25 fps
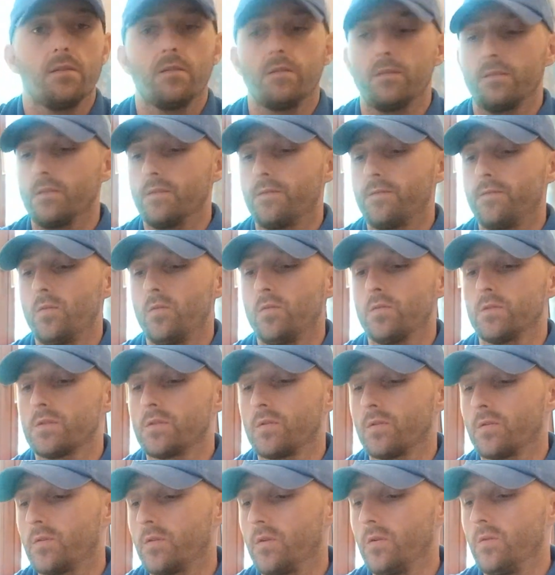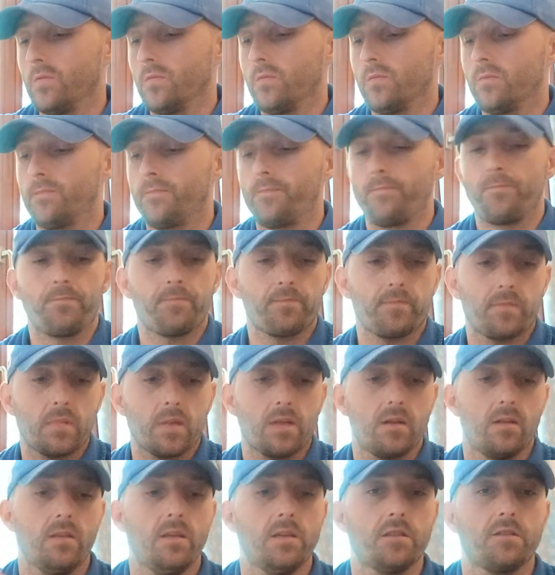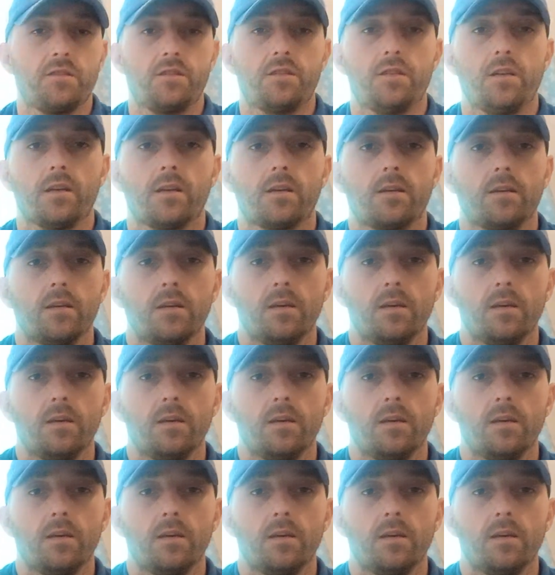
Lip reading: the force to grow. Let's check